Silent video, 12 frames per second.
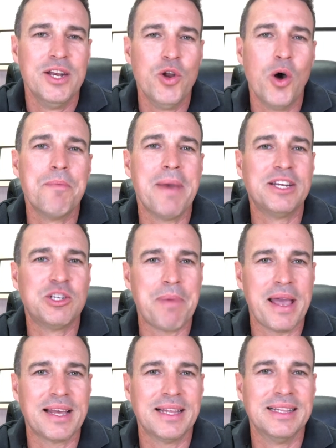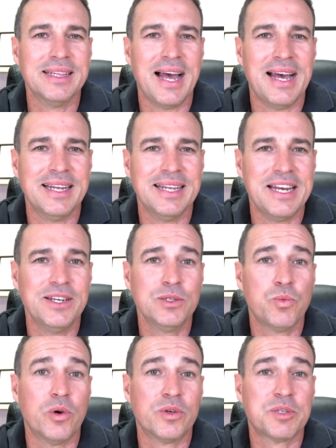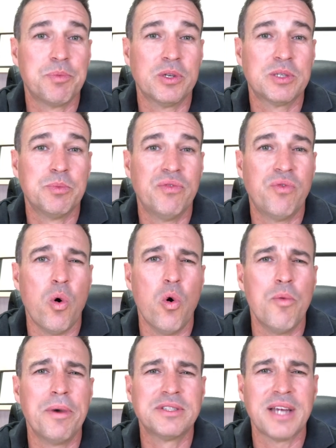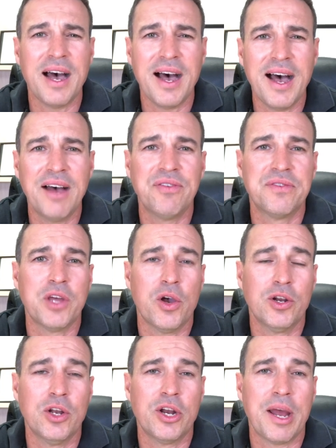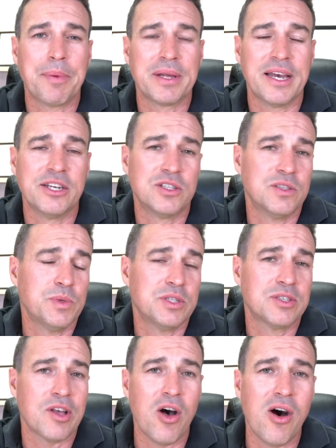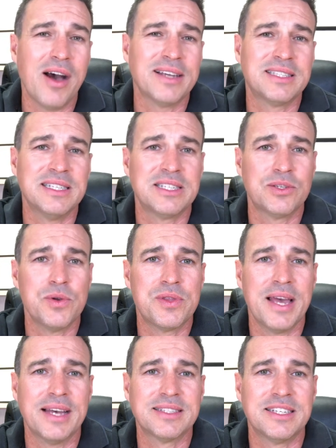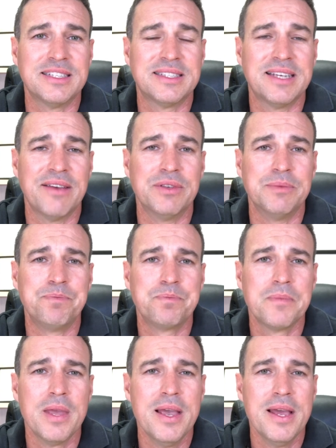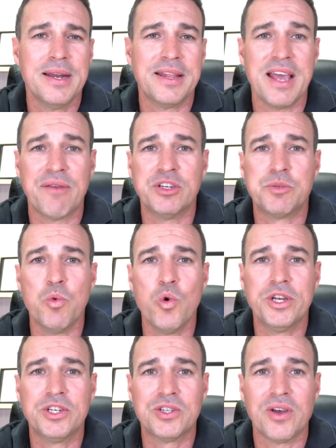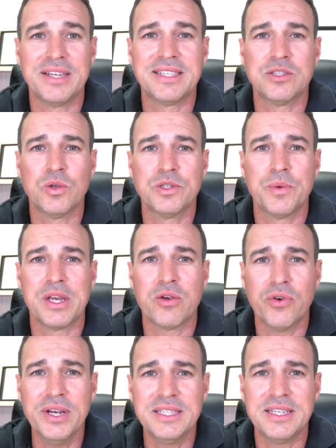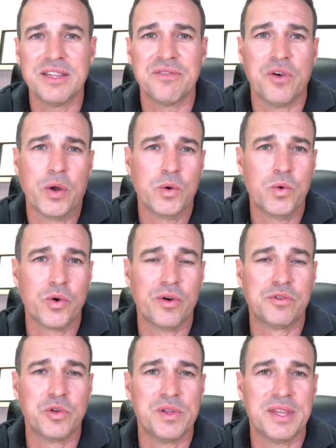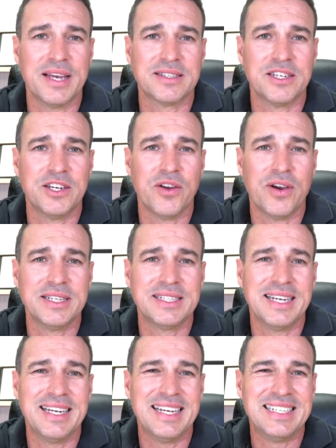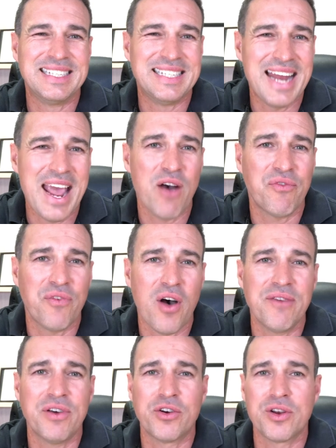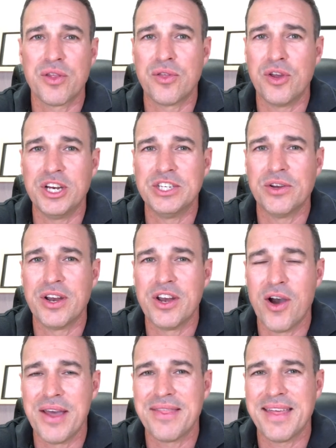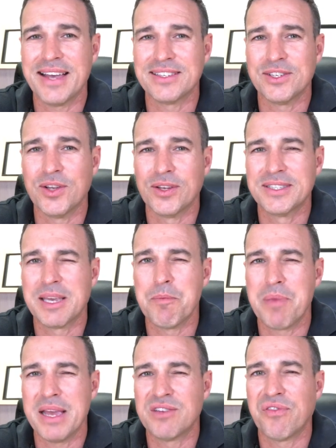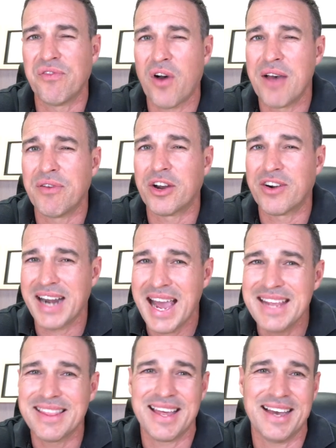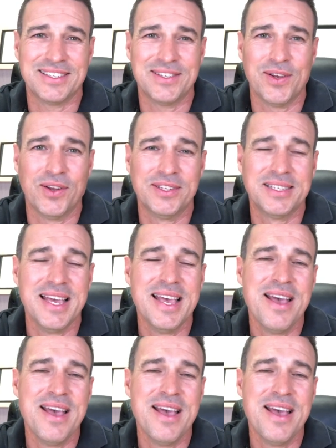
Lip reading: Non-major bank lenders were responsible for almost half of the home loan applications, which is the highest since 2007. Now, the average mortgage size has also increased in the final quarter of 2019 and is now $539,000 compared to $508,000